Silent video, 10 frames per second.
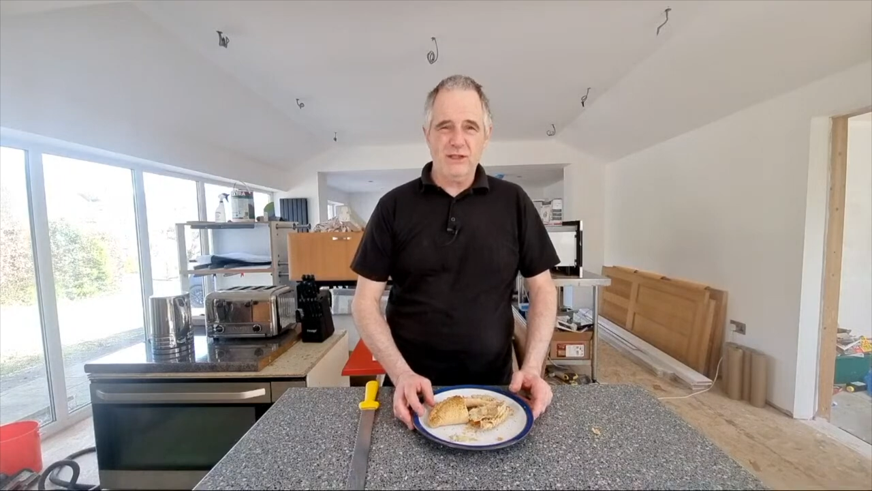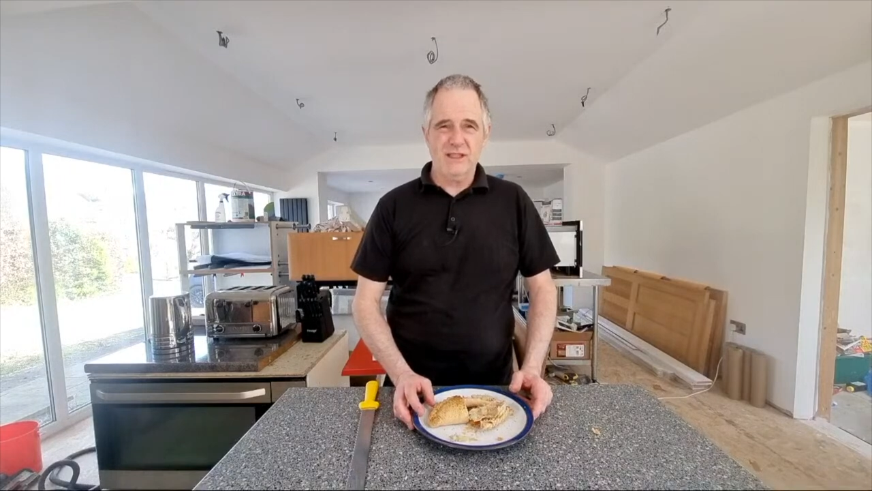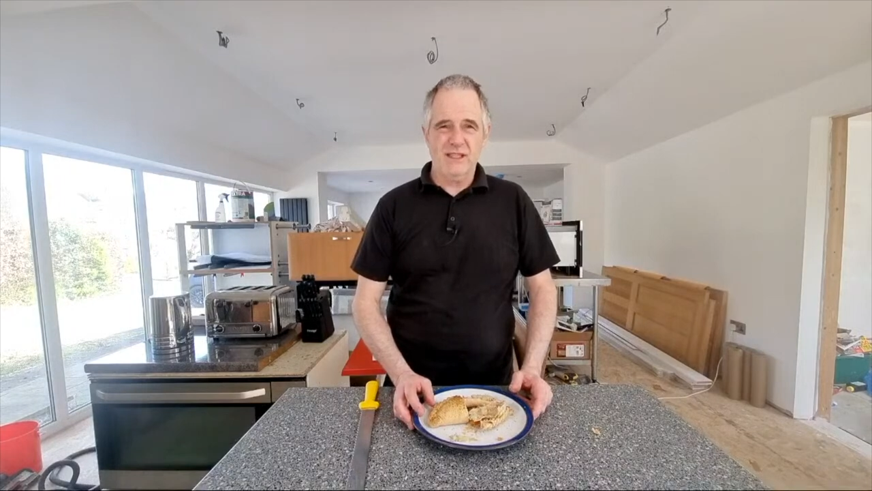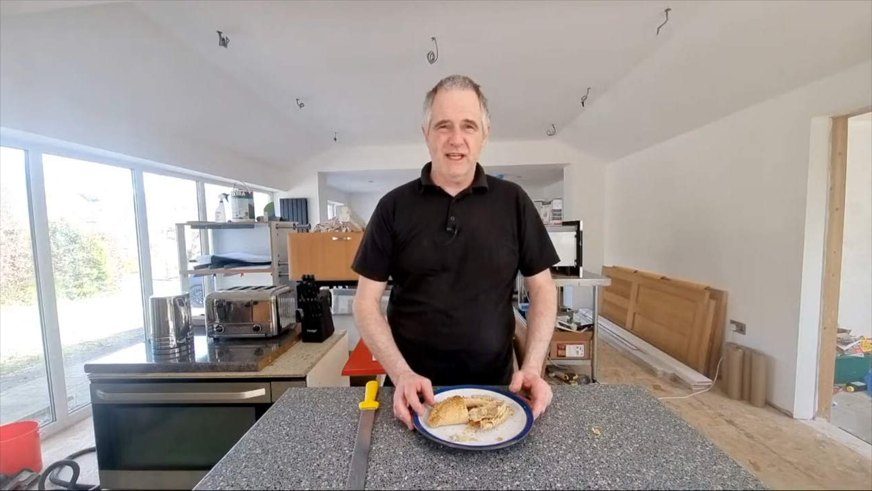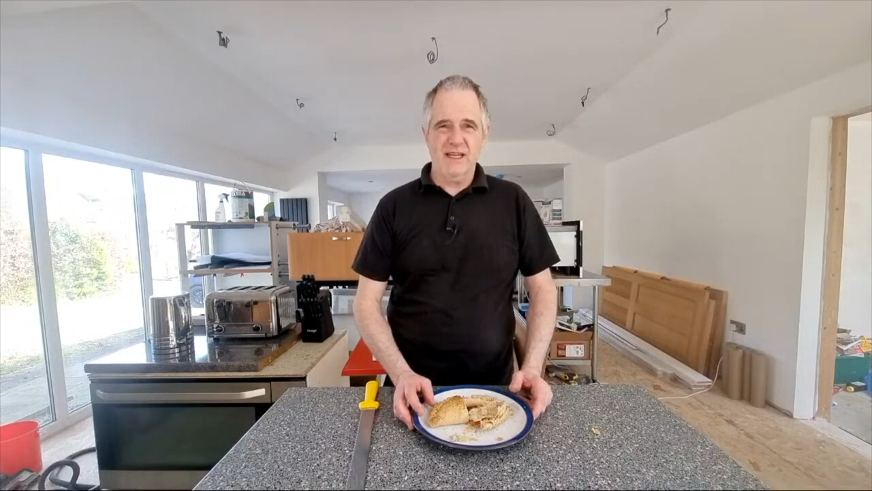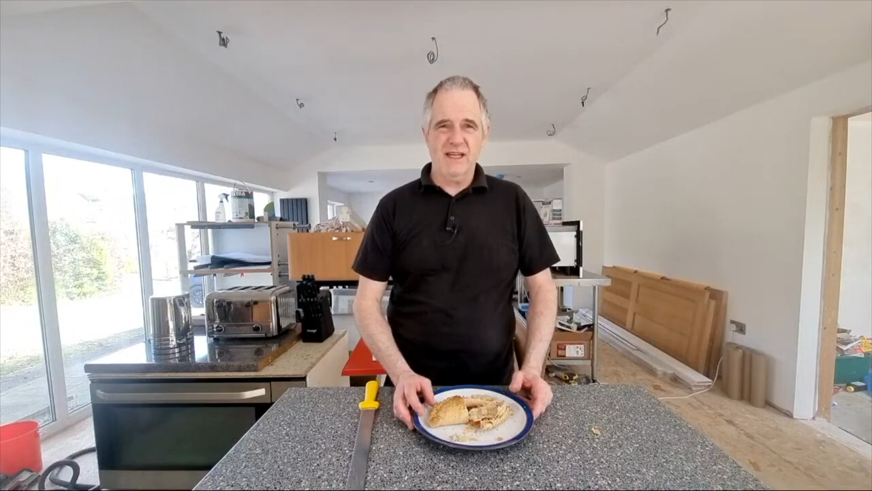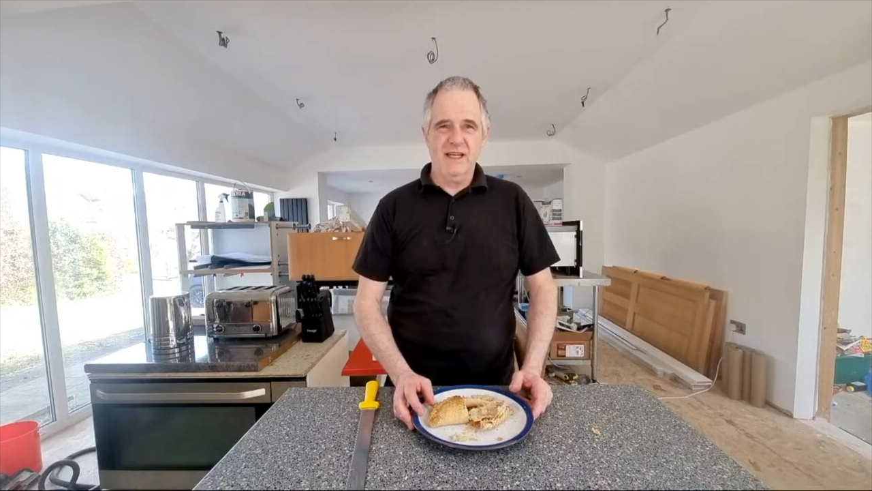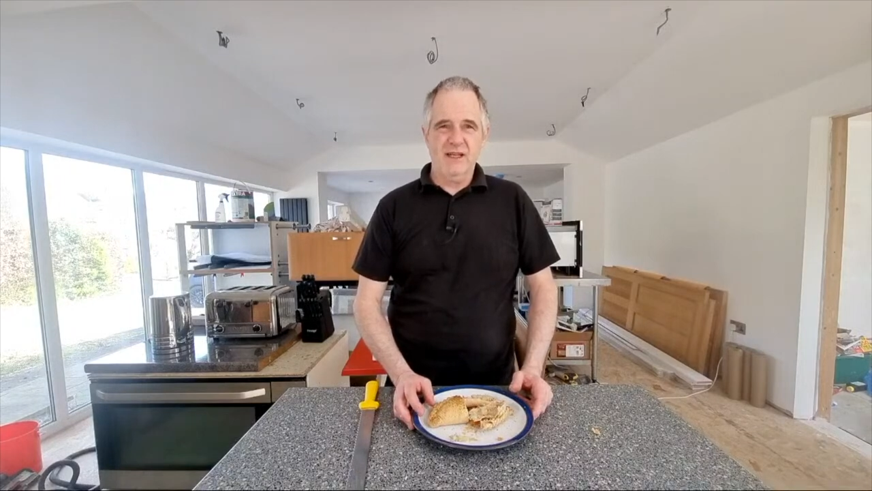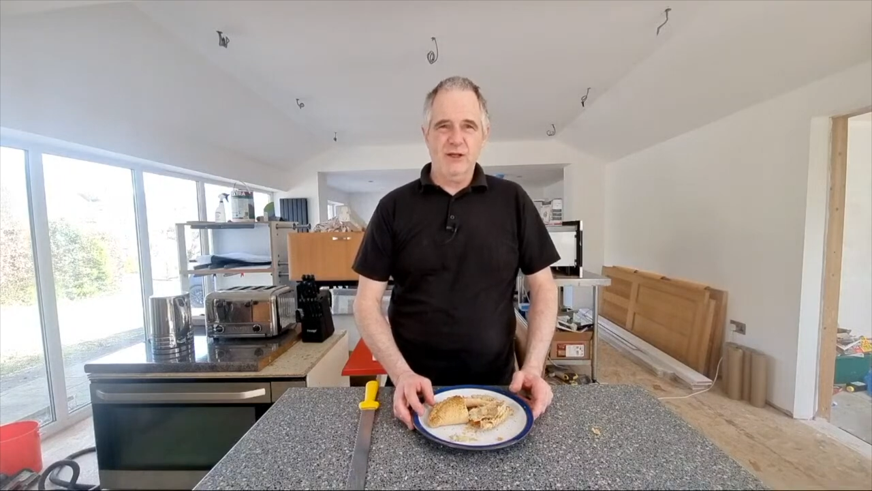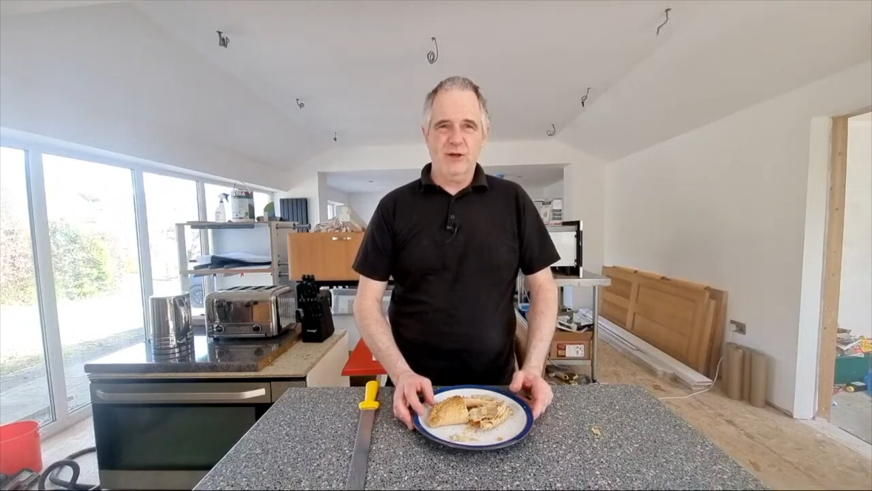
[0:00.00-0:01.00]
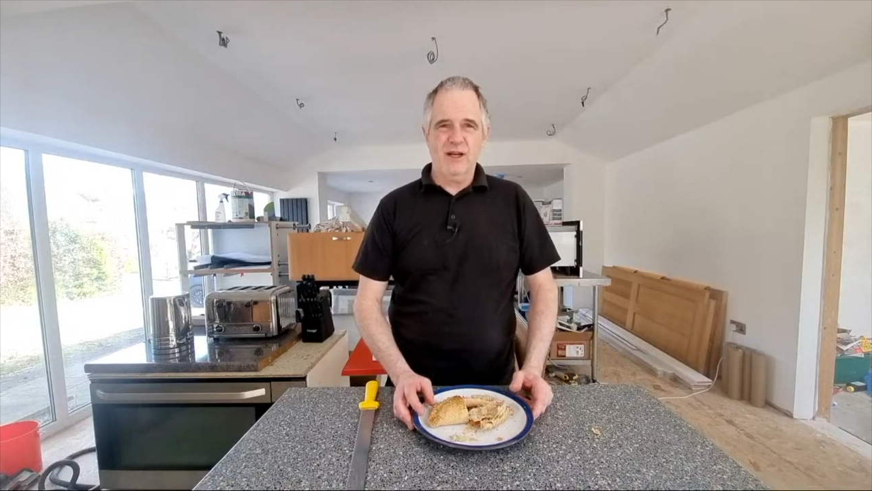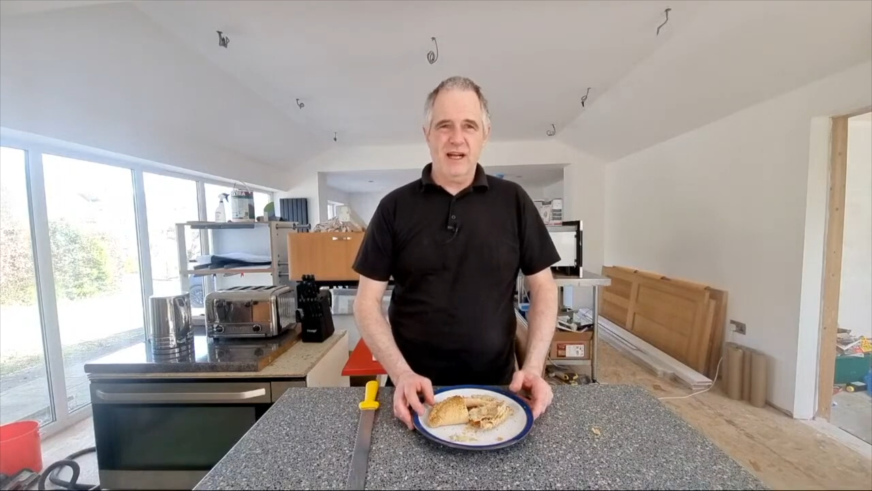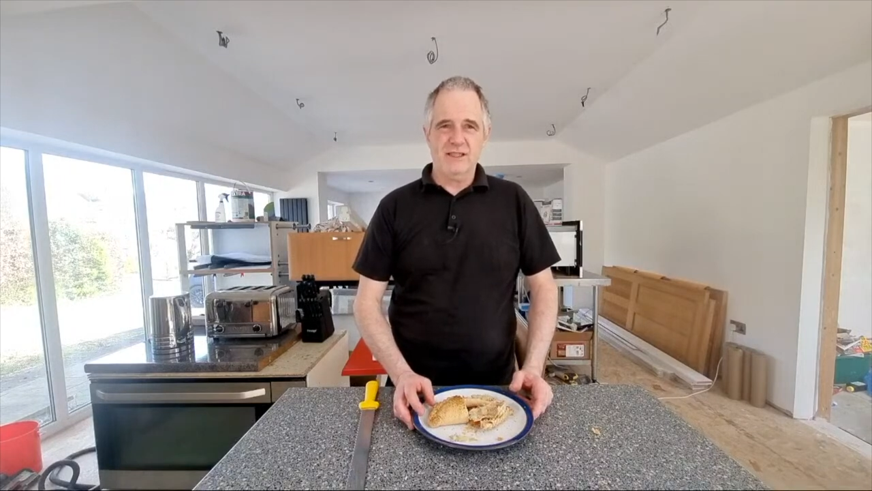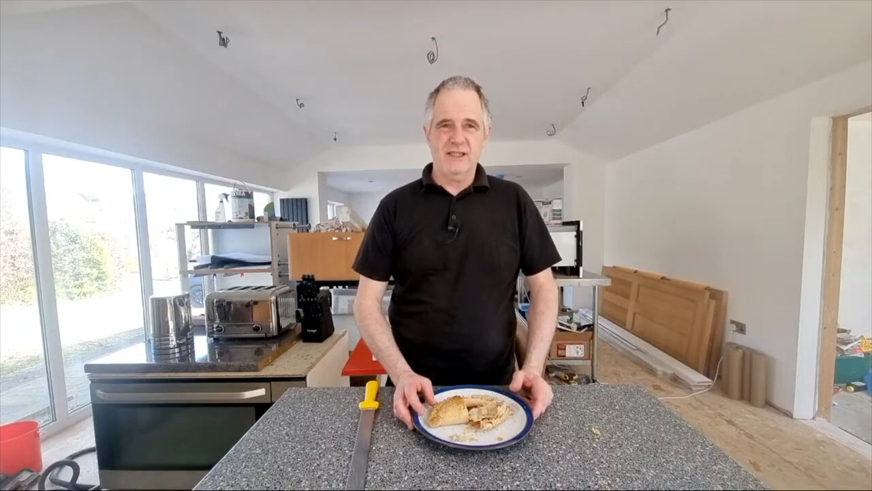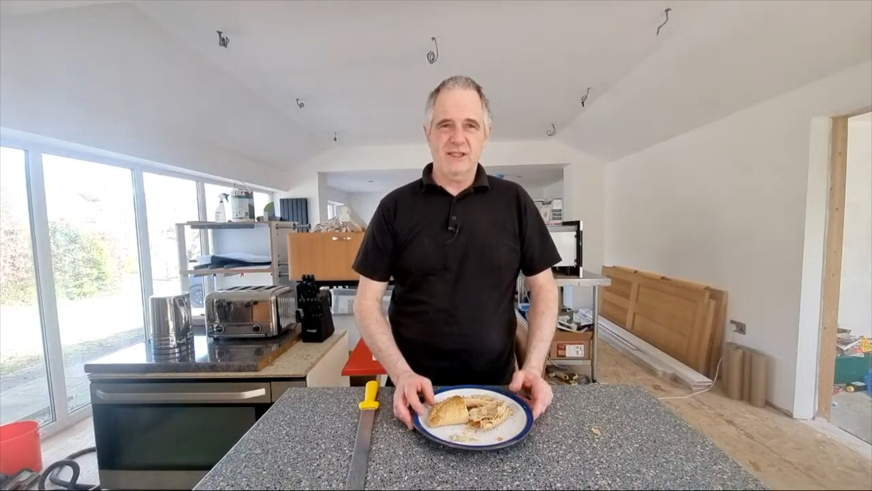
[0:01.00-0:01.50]
thing you can
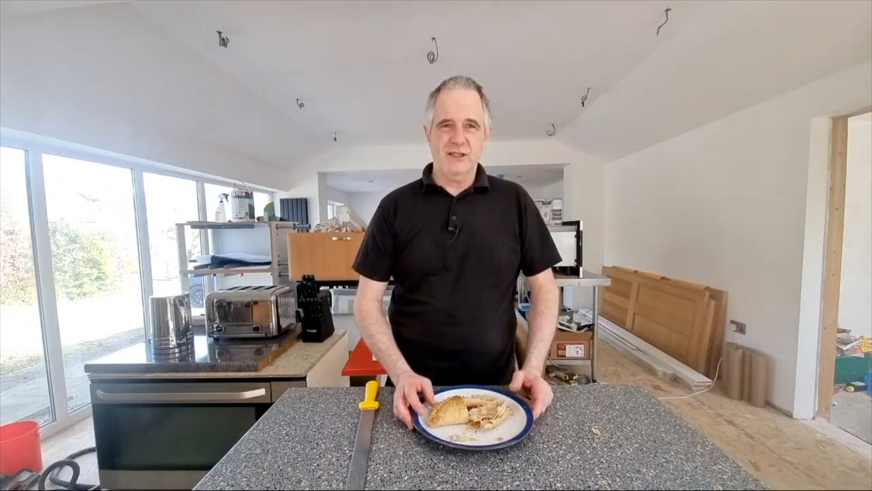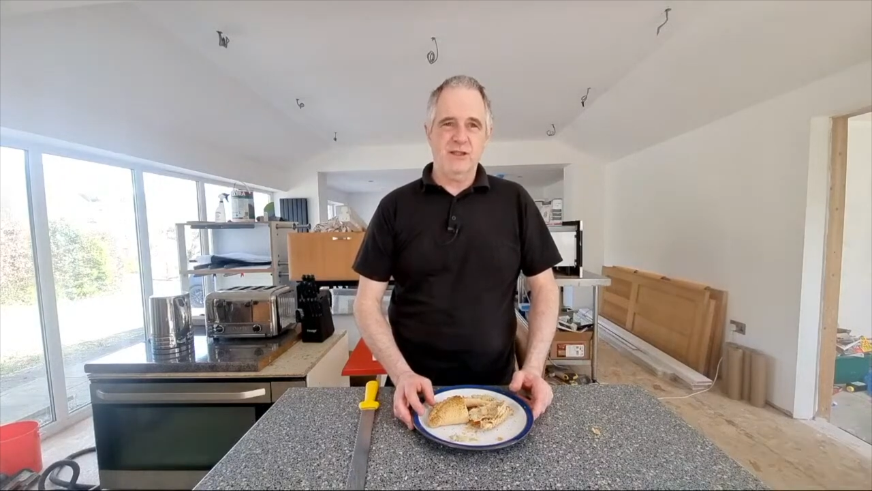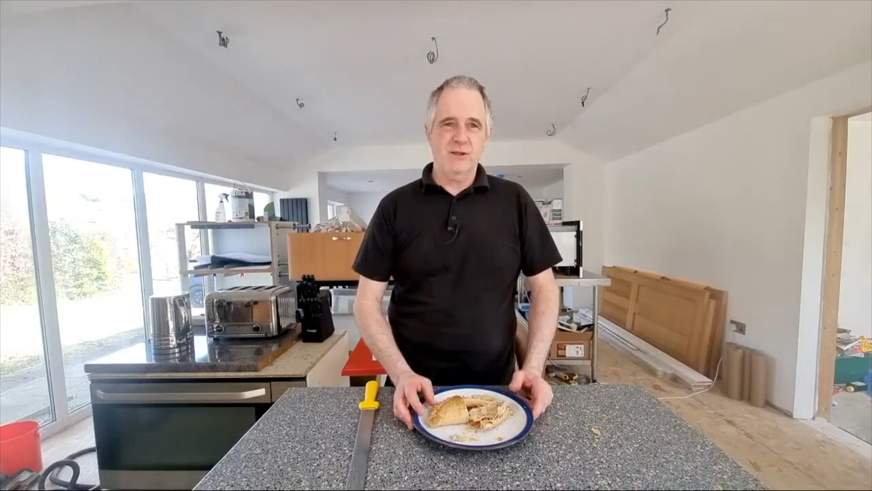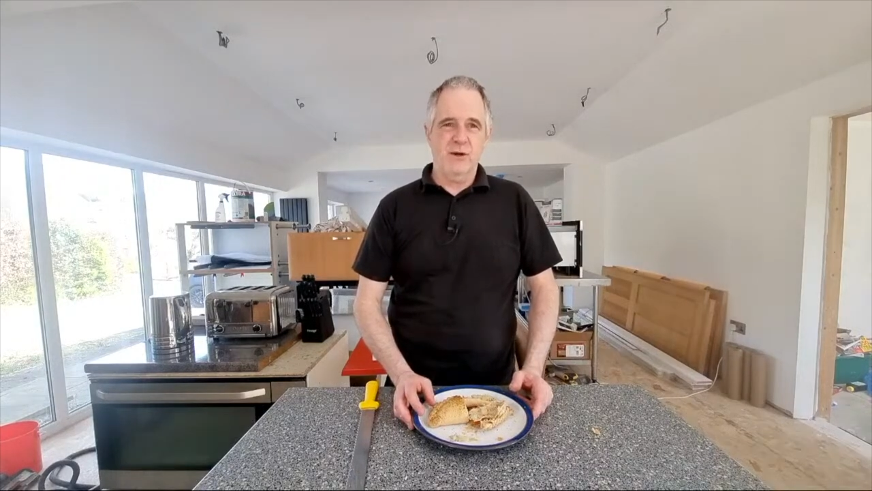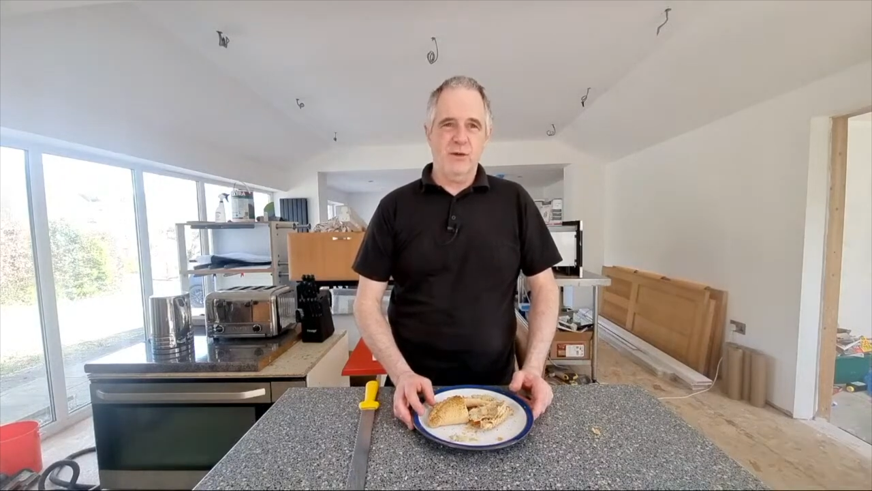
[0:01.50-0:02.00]
actually do